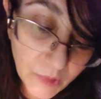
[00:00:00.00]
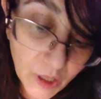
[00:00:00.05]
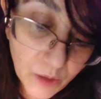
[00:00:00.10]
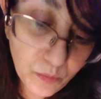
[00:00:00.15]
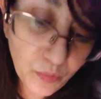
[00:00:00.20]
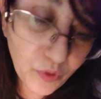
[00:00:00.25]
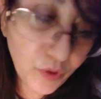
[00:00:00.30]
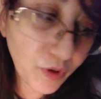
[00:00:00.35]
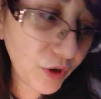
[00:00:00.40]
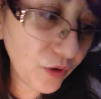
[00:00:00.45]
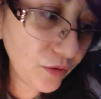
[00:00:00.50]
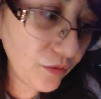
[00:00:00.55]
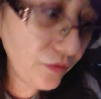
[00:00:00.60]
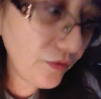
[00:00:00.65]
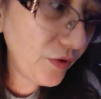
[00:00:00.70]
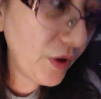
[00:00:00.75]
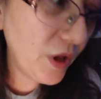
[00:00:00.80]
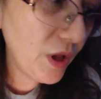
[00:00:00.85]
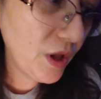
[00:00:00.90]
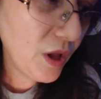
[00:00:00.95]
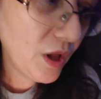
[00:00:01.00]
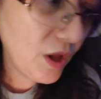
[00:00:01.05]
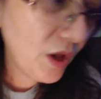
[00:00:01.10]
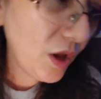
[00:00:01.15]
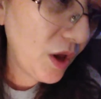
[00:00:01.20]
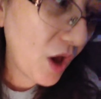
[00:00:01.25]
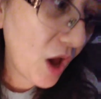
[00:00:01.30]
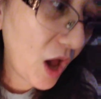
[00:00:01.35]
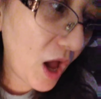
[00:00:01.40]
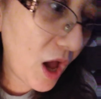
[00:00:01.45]
proof.
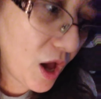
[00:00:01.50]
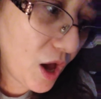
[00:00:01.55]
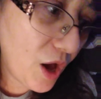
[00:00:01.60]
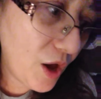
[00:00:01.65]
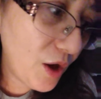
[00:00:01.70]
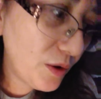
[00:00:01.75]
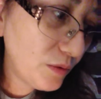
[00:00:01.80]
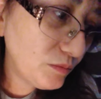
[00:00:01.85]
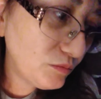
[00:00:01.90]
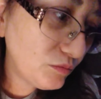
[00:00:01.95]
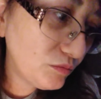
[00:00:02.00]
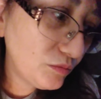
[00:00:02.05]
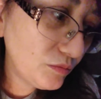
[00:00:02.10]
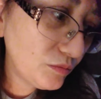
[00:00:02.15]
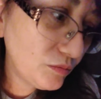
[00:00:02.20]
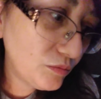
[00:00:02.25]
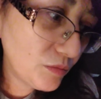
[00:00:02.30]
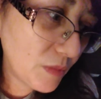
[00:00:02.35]
And